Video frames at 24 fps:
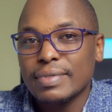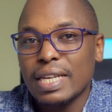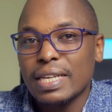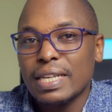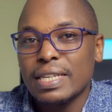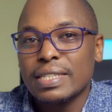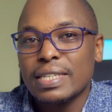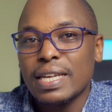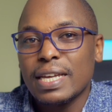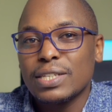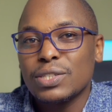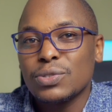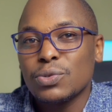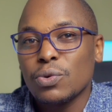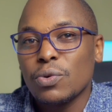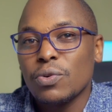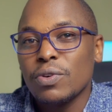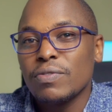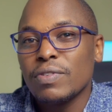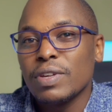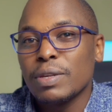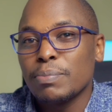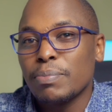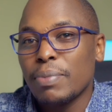it's hard to go
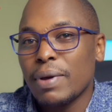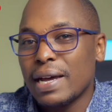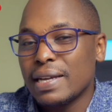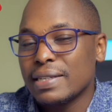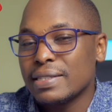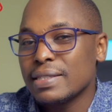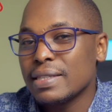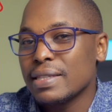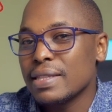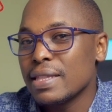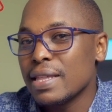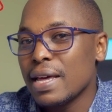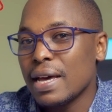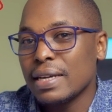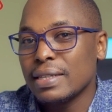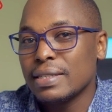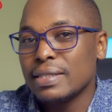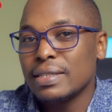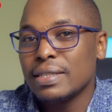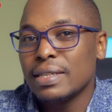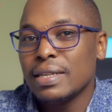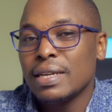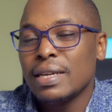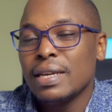even past
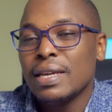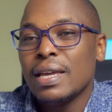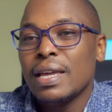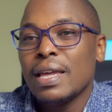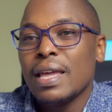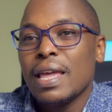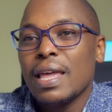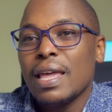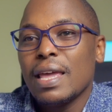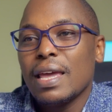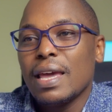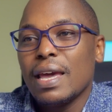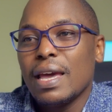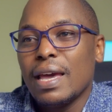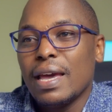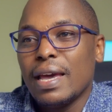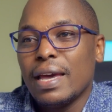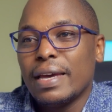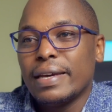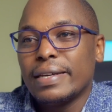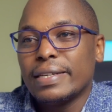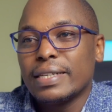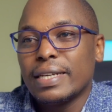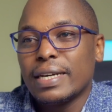that.
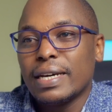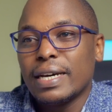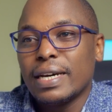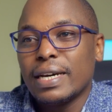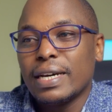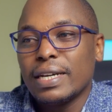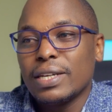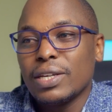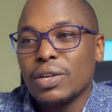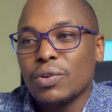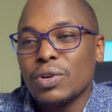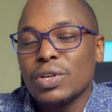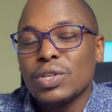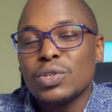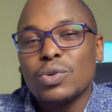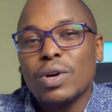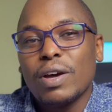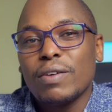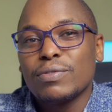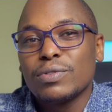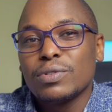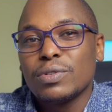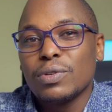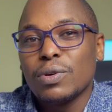And you're going to
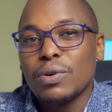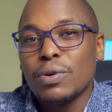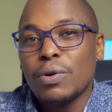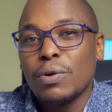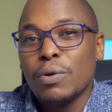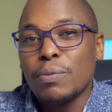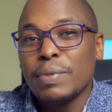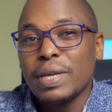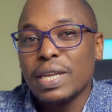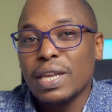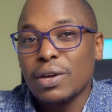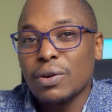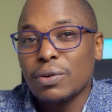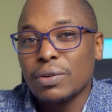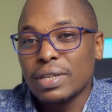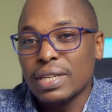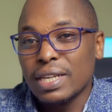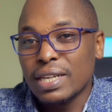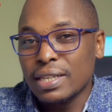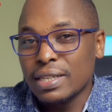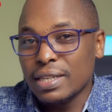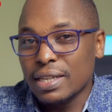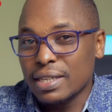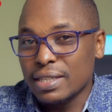have so many
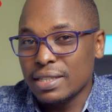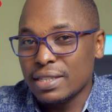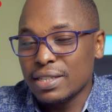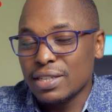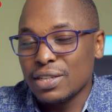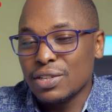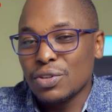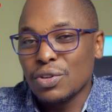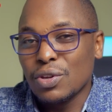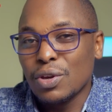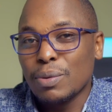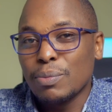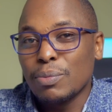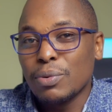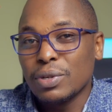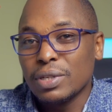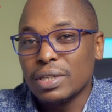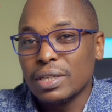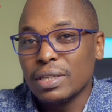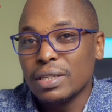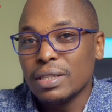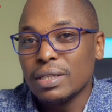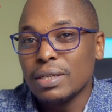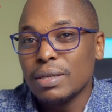conditions in your
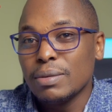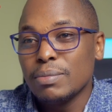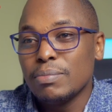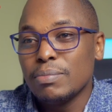body